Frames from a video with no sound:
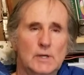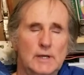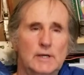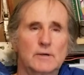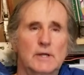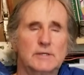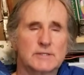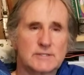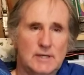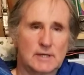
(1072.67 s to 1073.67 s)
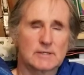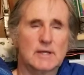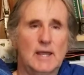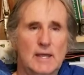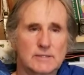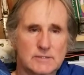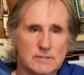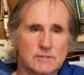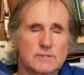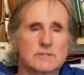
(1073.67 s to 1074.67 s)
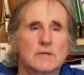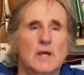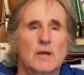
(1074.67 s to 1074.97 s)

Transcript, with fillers: clear, and distinct answers